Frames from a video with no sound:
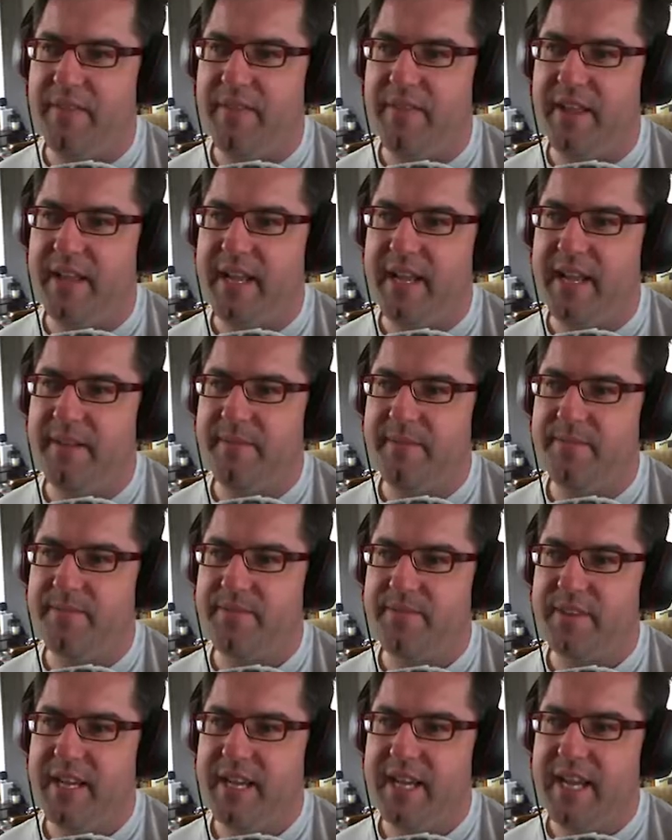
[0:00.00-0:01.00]
there,
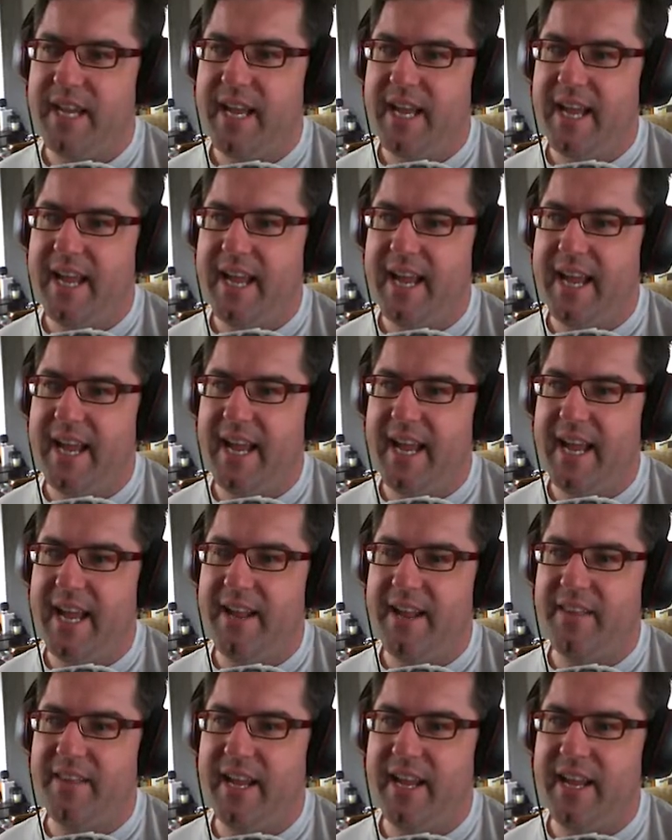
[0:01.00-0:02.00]

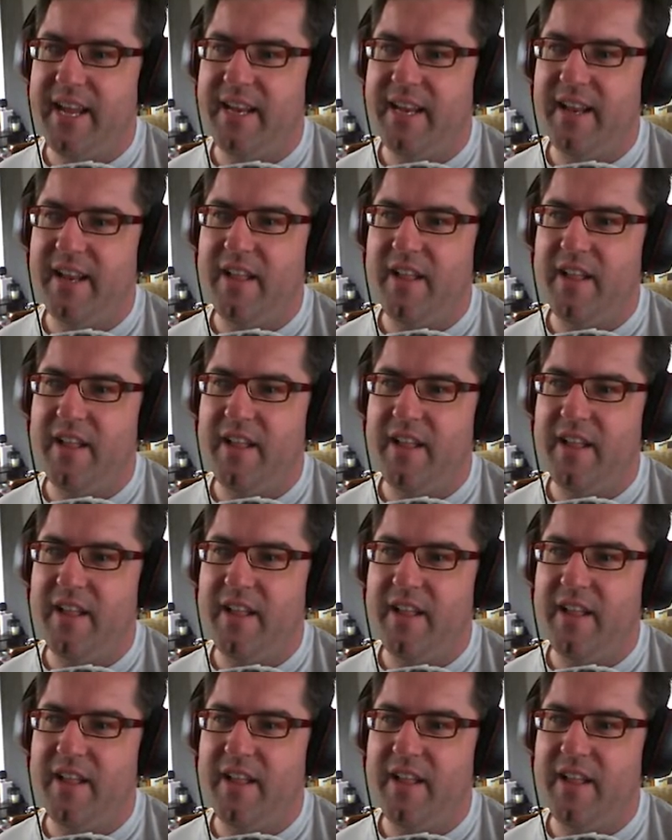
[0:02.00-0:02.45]
and then